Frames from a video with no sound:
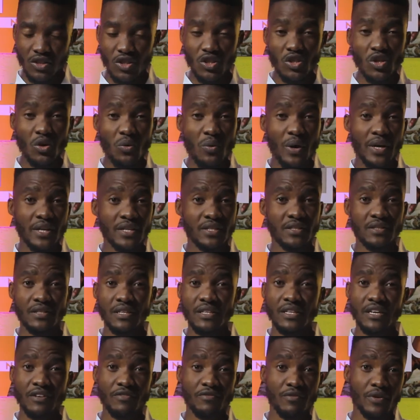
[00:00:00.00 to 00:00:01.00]
You know what is
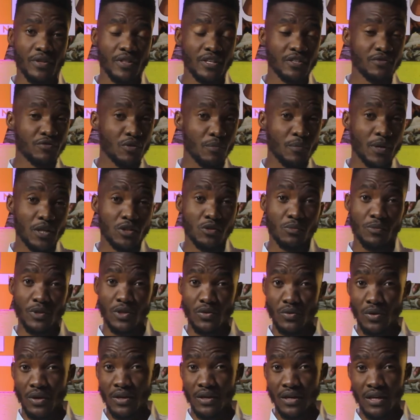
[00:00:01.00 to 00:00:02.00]
needed for this formula to be
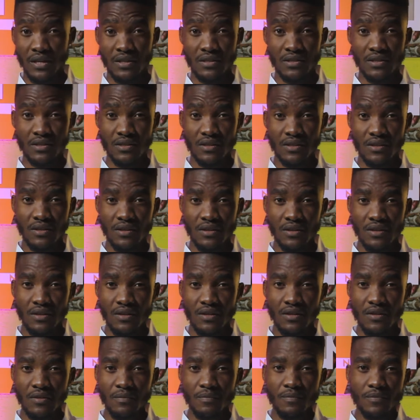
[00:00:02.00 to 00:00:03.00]
recognized?
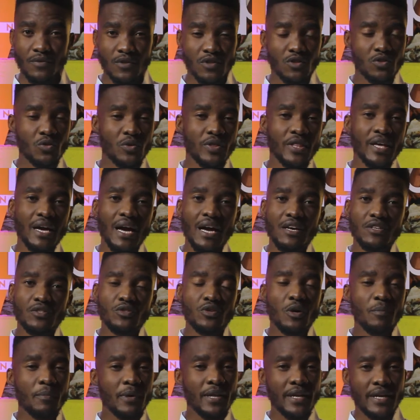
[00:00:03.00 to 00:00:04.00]
So there are
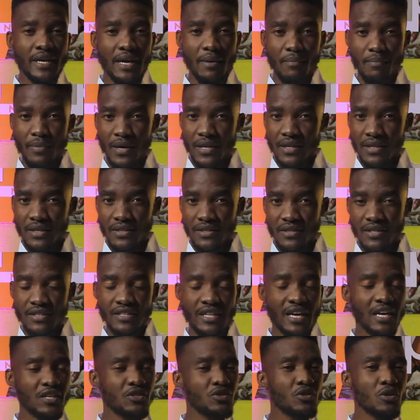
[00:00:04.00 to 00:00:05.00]
so many companies,
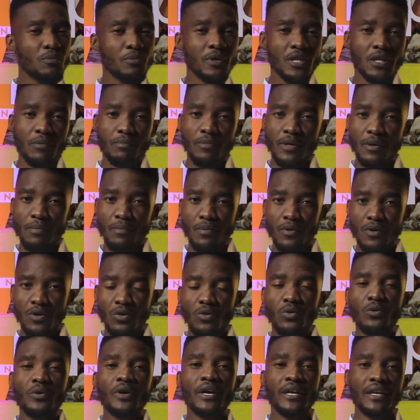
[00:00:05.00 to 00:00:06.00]
there are so many people
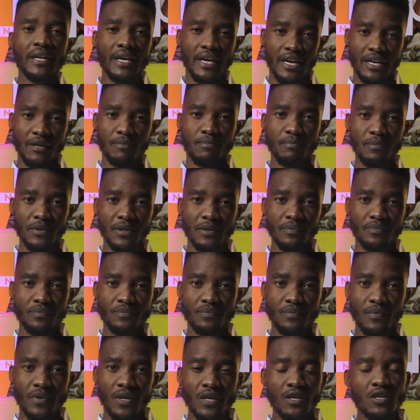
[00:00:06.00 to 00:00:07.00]
who can help me.
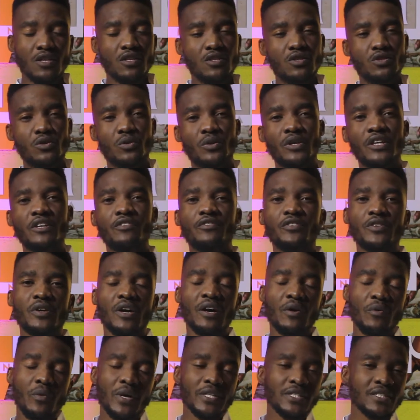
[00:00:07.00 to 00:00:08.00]
So if you
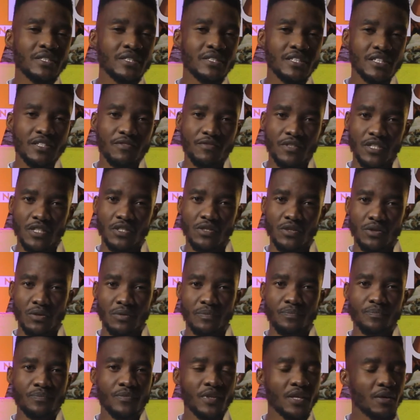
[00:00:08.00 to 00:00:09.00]
are watching this video,
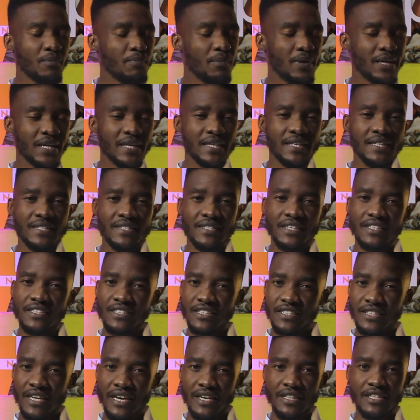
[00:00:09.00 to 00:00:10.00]
please
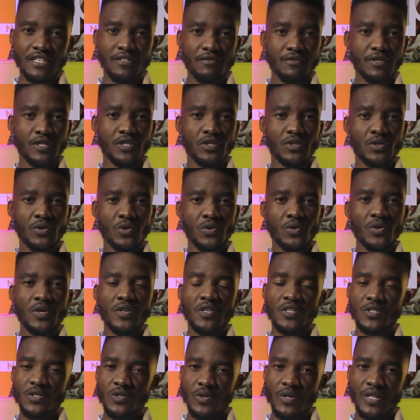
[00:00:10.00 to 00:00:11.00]
share this video
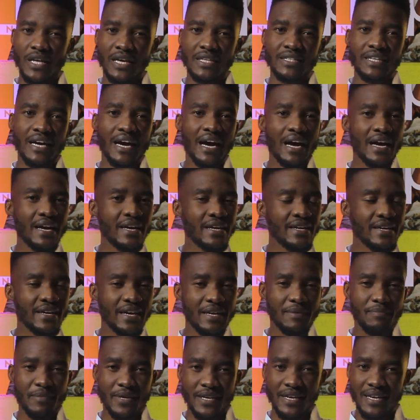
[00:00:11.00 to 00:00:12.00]
so that I
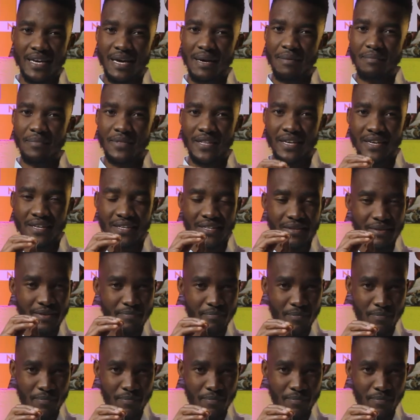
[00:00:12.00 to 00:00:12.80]
can become the